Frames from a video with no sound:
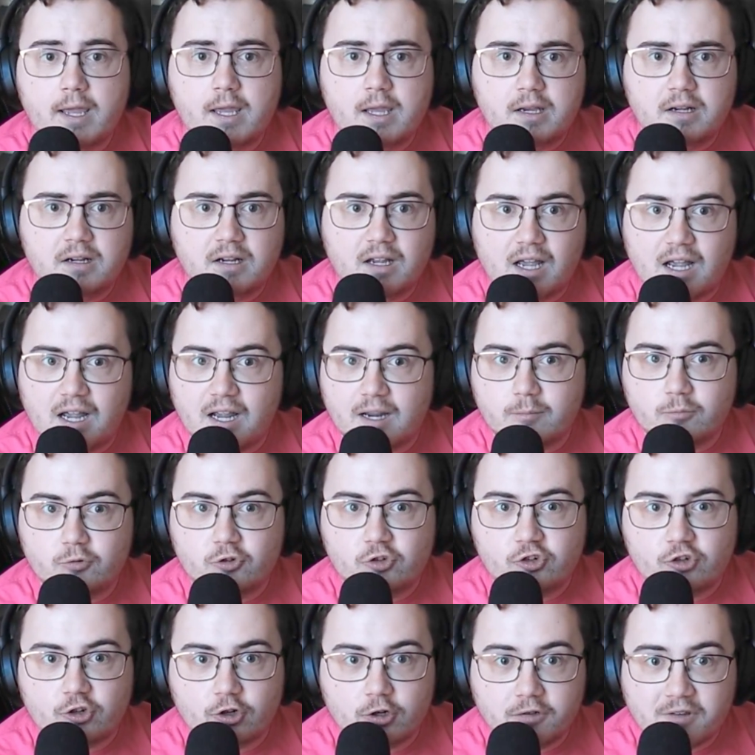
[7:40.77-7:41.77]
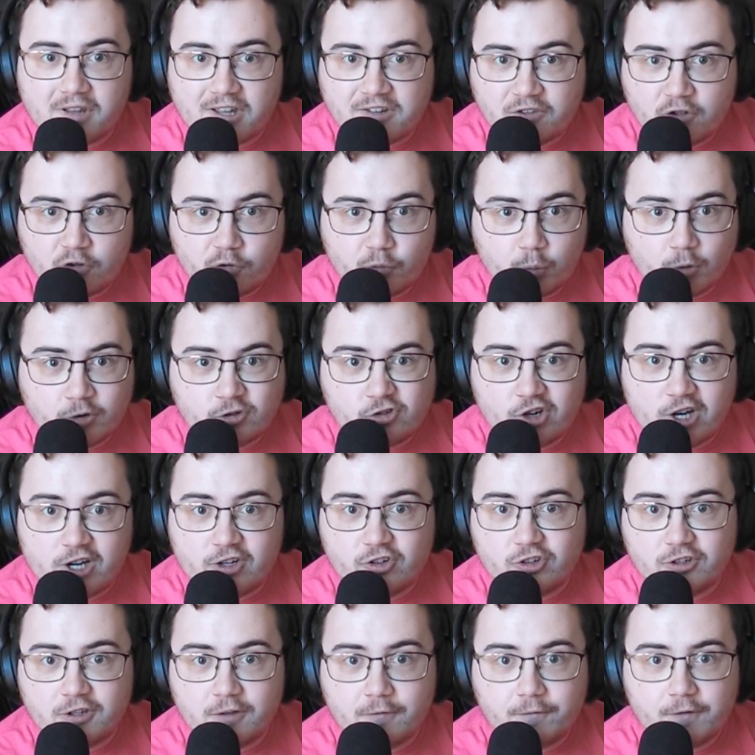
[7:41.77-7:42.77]
And I'm sure that this will
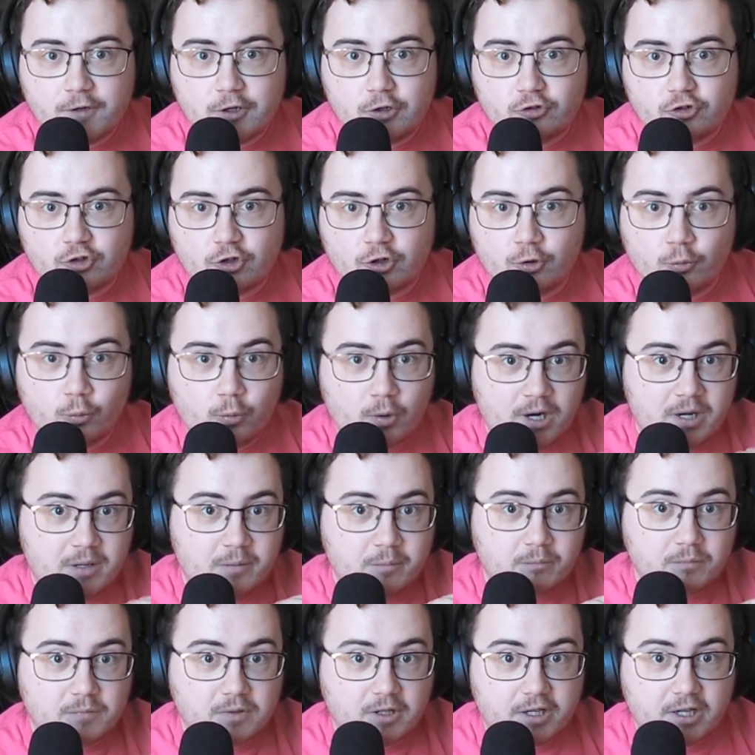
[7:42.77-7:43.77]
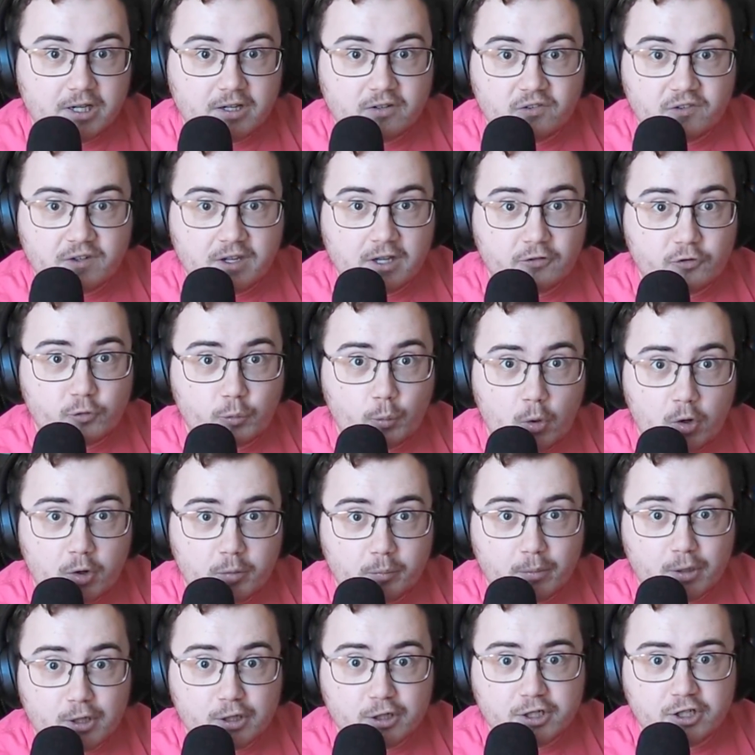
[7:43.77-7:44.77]
change in the future when Linux gets more
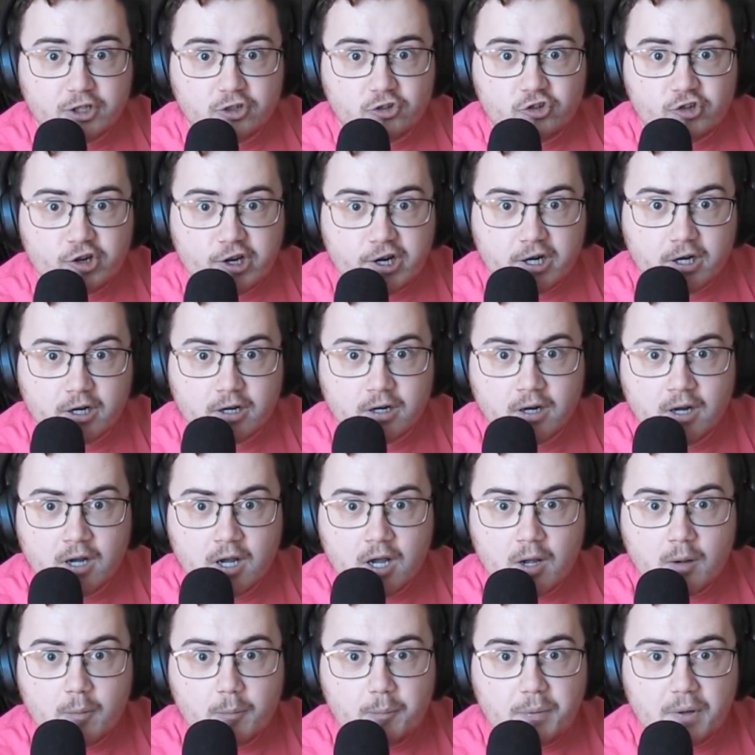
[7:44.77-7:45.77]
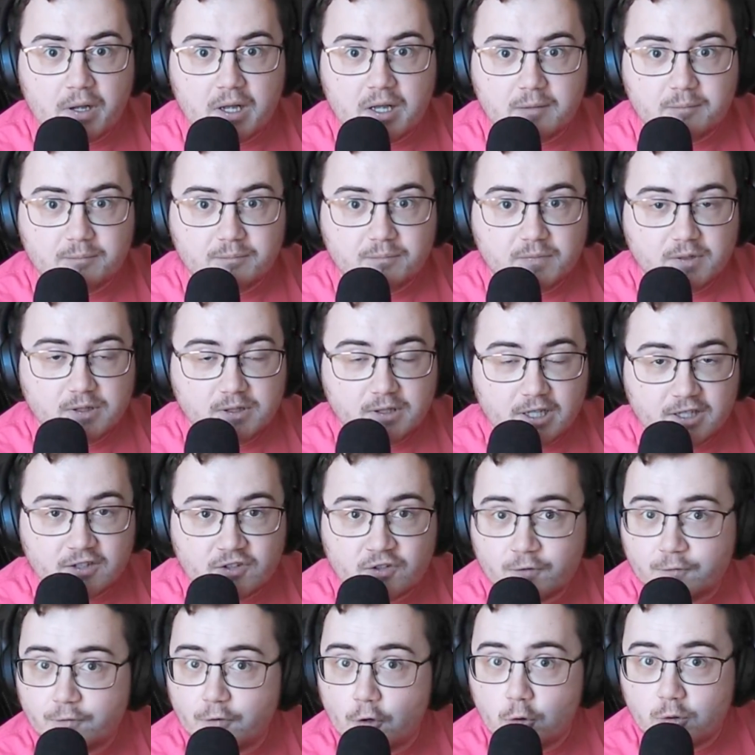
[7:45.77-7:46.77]
market share, but
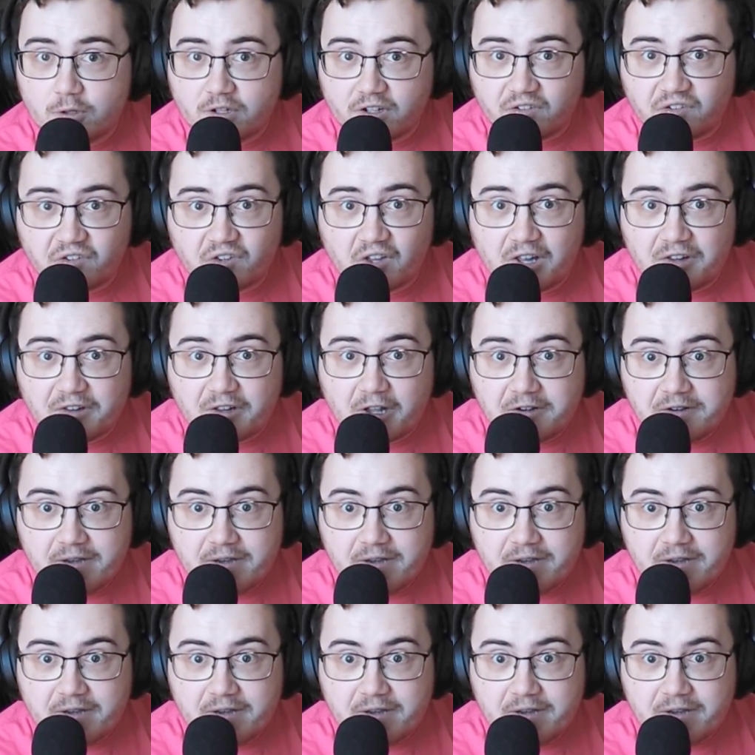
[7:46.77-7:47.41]
let's focus on the